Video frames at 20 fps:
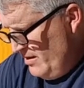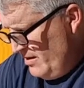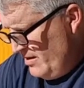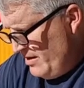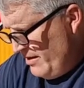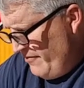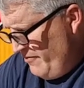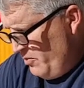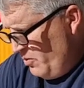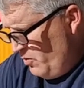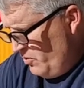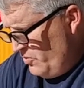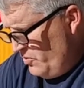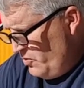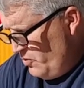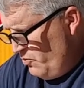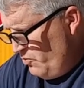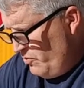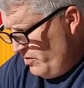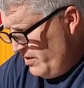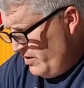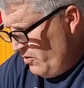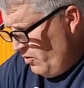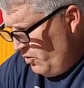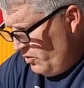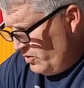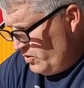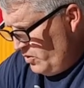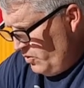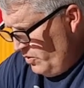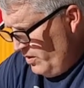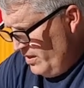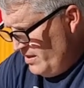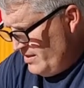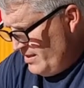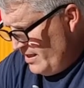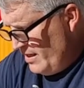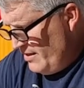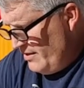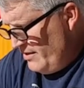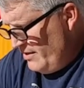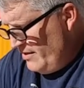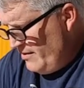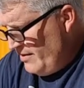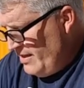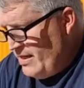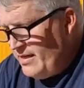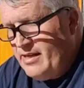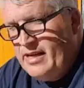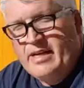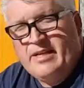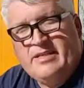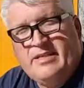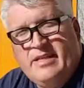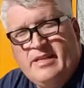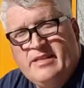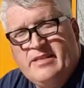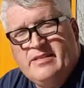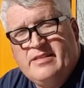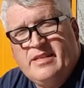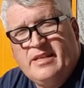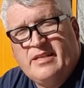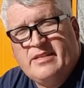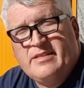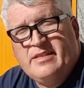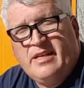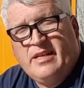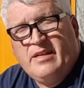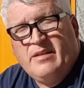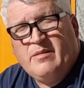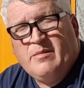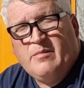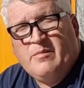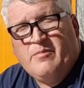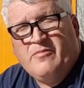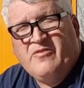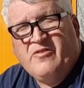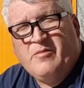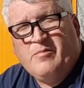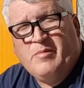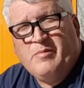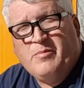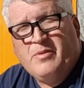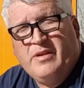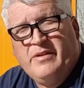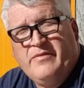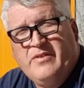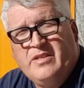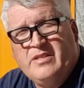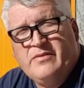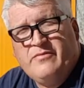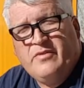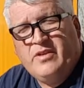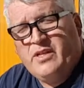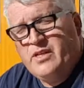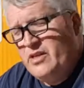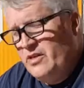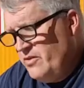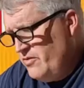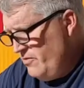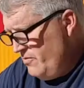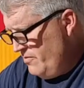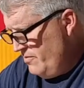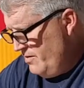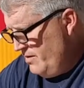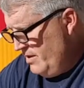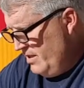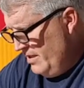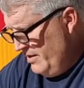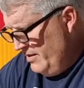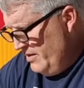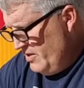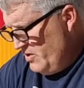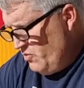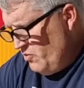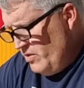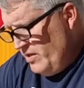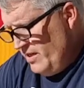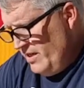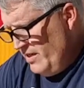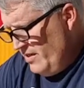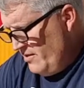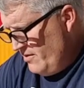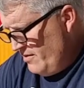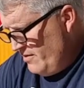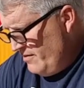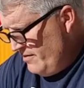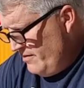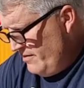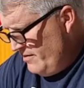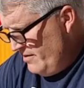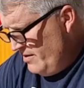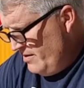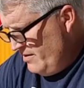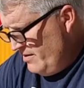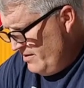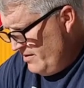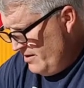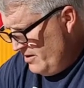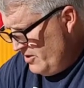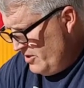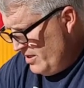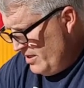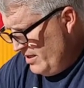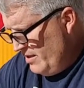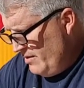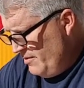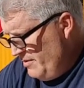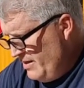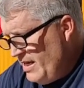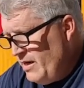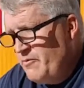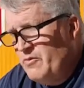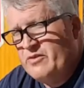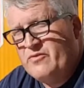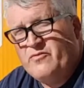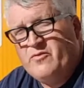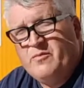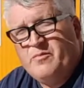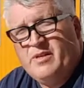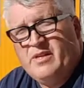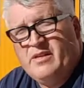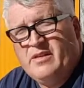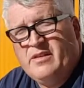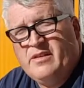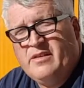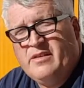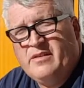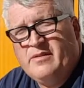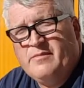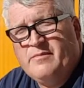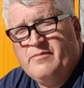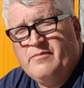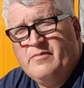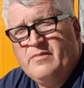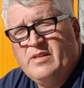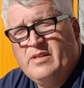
Because I've pulled two really old coins out of there, that 1916 from the previous video, and this one here, the China, and that was from what